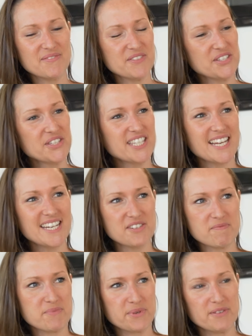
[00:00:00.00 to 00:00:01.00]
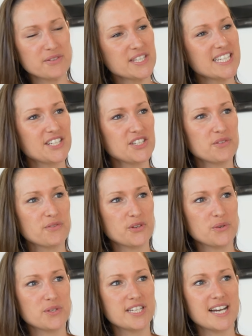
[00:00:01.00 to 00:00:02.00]
You said in a previous
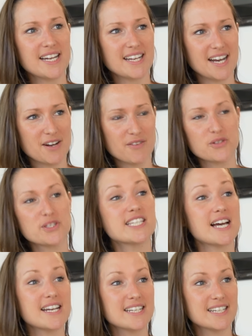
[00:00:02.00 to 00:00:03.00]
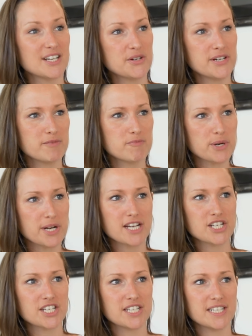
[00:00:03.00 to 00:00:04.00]
interview that you started learning
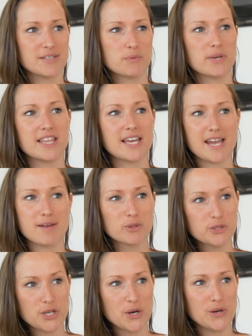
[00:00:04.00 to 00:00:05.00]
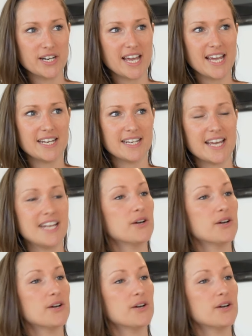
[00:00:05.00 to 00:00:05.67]
production with Ableton and an